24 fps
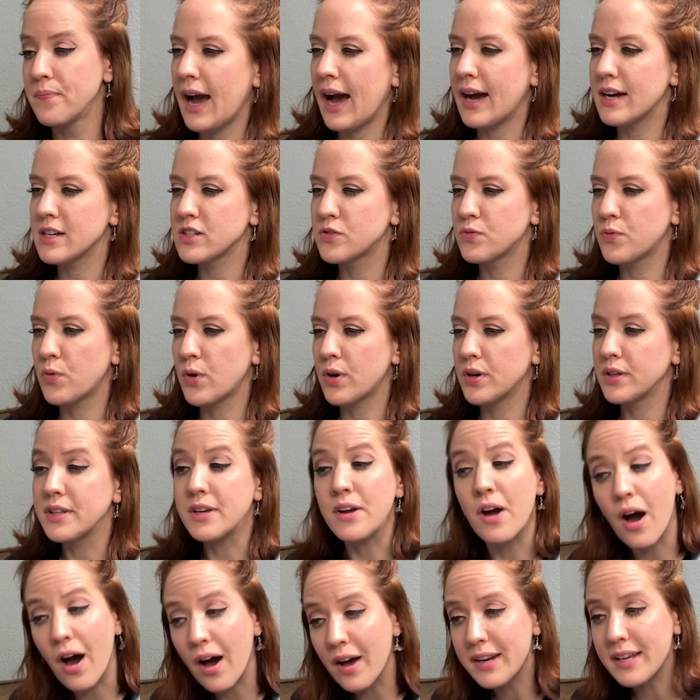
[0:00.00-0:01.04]
As for the
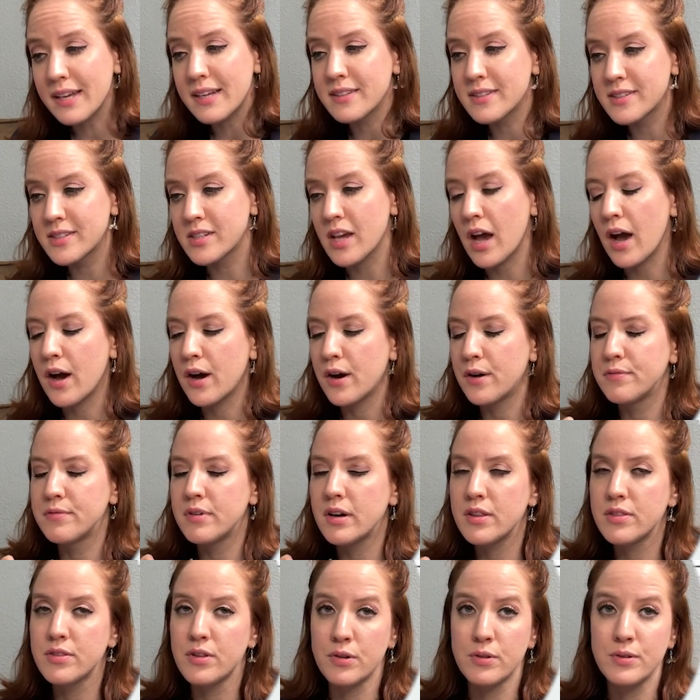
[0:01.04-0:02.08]
audience of
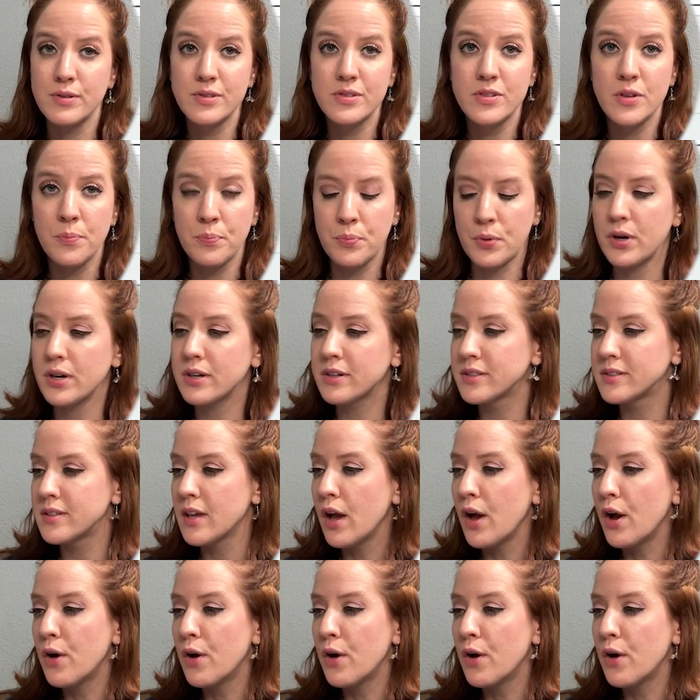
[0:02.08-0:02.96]
those books,